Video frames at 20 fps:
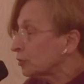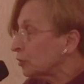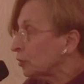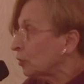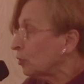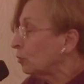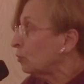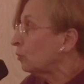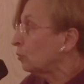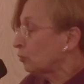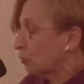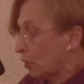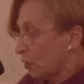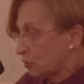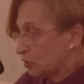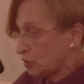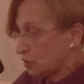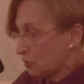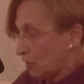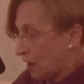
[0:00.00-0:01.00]
Lou
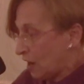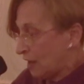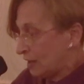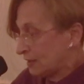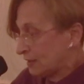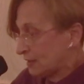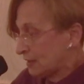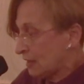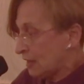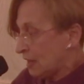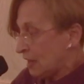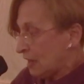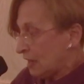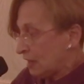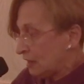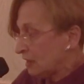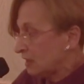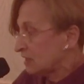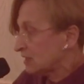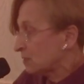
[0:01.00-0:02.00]
wrote to us
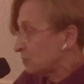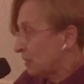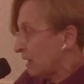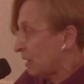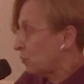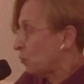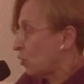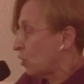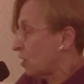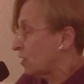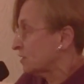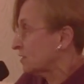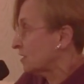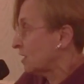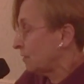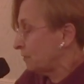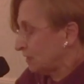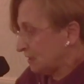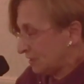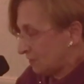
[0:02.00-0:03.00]
in his
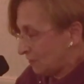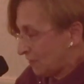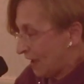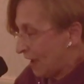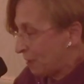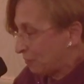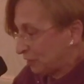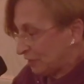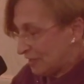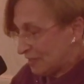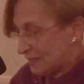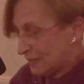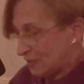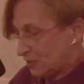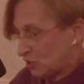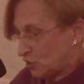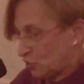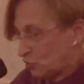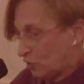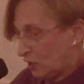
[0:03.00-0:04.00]
memoirs of his family's
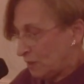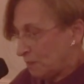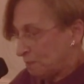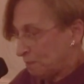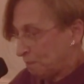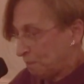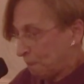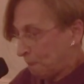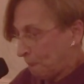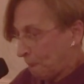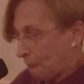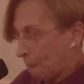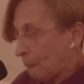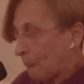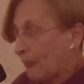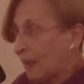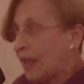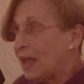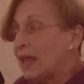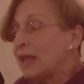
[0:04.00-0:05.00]
history.
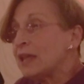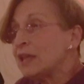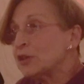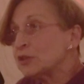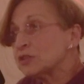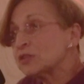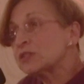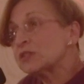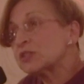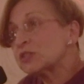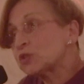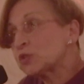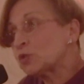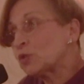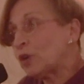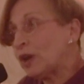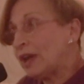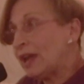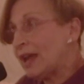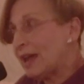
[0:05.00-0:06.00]
Here's the
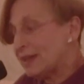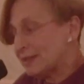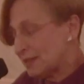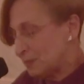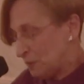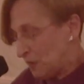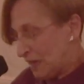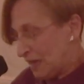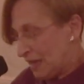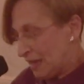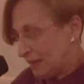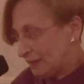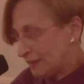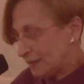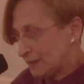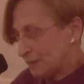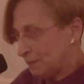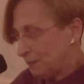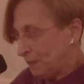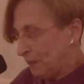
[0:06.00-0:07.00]
story as it
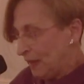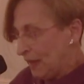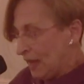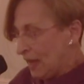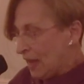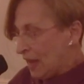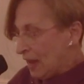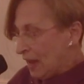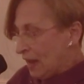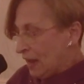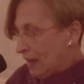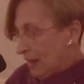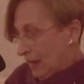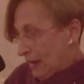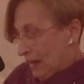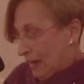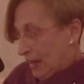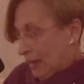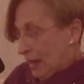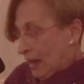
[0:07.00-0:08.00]
begins.
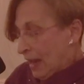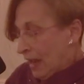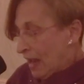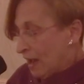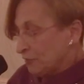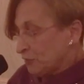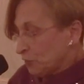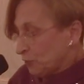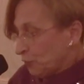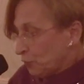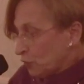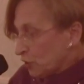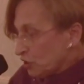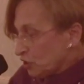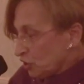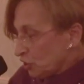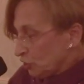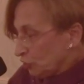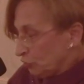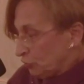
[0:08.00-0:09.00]
After
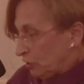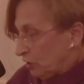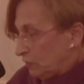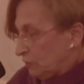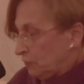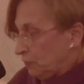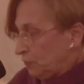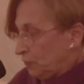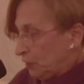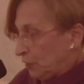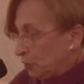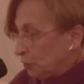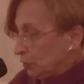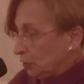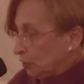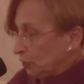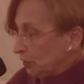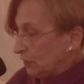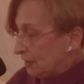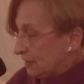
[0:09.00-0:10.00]
4 children, Phil,
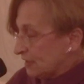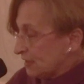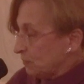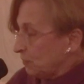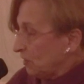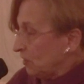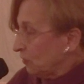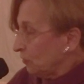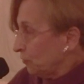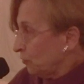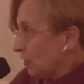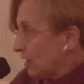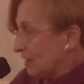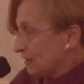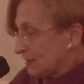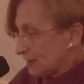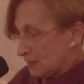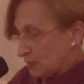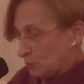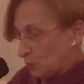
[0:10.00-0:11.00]
Lou, Elizabeth, and
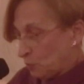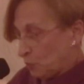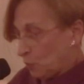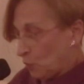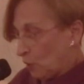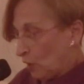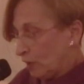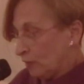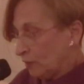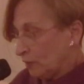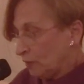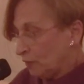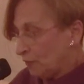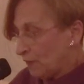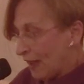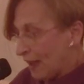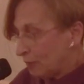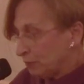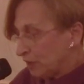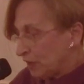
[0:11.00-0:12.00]
Frances were born, the
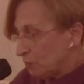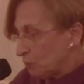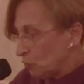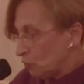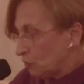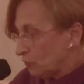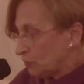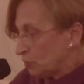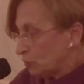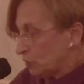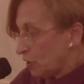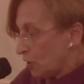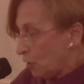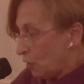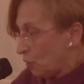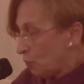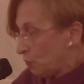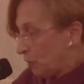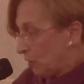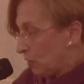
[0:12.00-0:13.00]
family moved to a
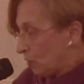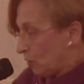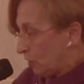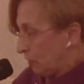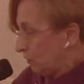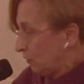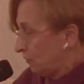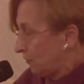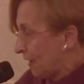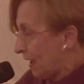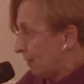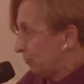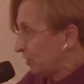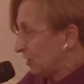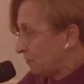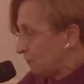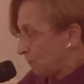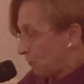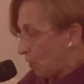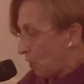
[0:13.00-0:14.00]
home built on the
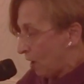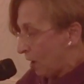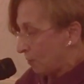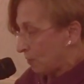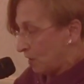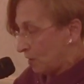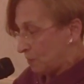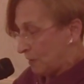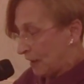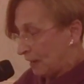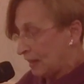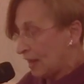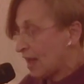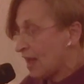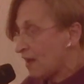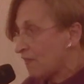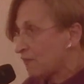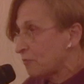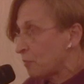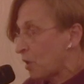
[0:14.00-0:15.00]
family farm about a
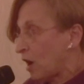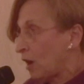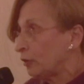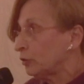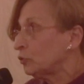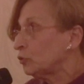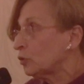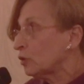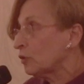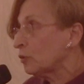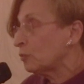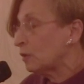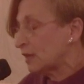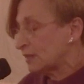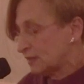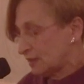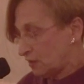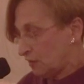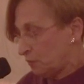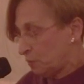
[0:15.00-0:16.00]
half-mile
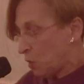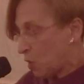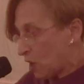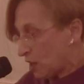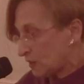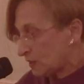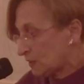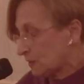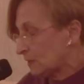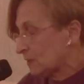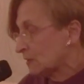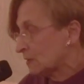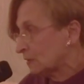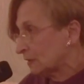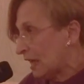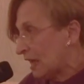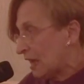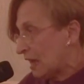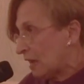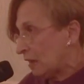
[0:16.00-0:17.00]
northwest of Parsons
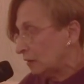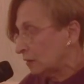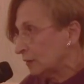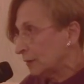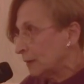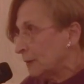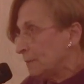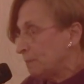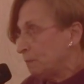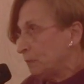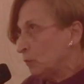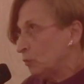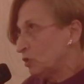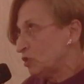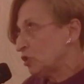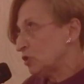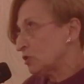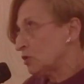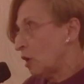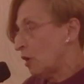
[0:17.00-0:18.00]
Lane,
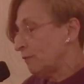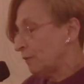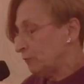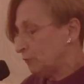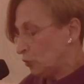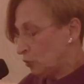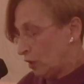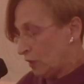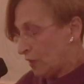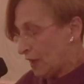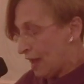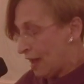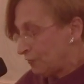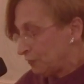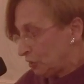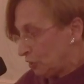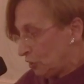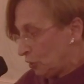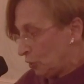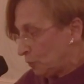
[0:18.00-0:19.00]
which is off of North
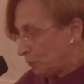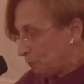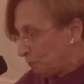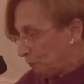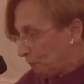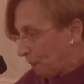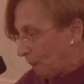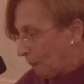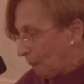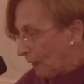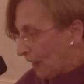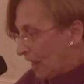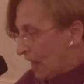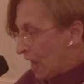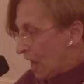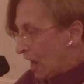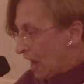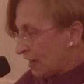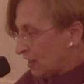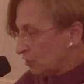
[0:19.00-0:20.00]
Avenue.
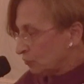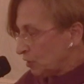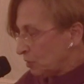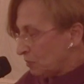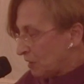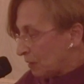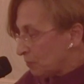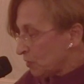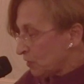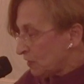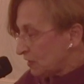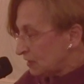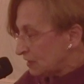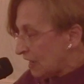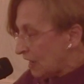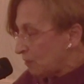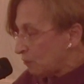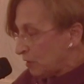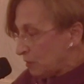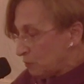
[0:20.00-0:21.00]
I can remember the
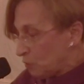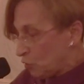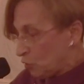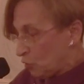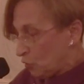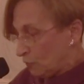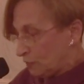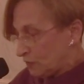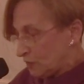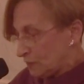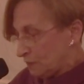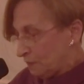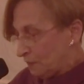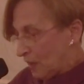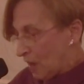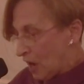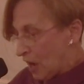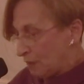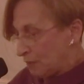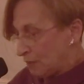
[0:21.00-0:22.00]
day we moved.
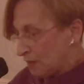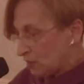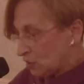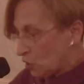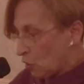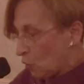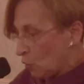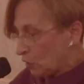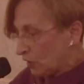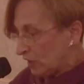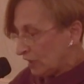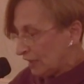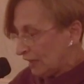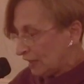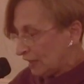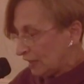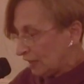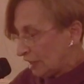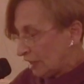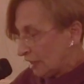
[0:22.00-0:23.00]
I was told in
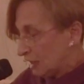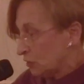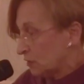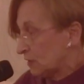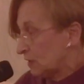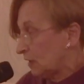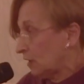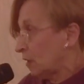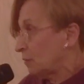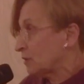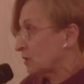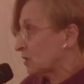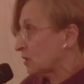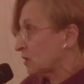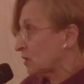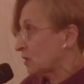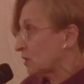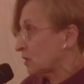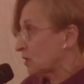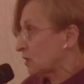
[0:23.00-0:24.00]
later years that I was
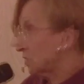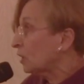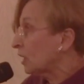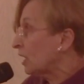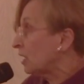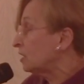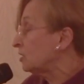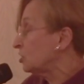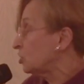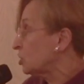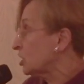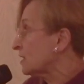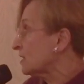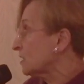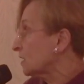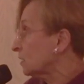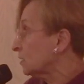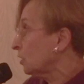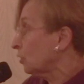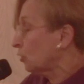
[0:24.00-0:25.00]
only
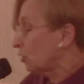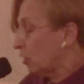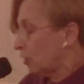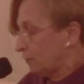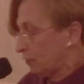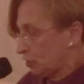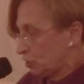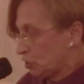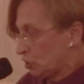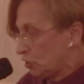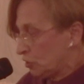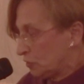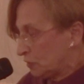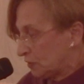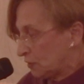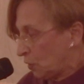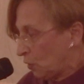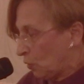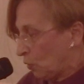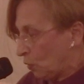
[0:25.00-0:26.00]
just a little over 2
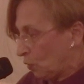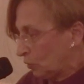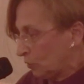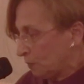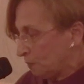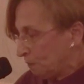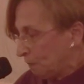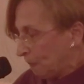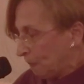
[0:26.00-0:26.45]
years old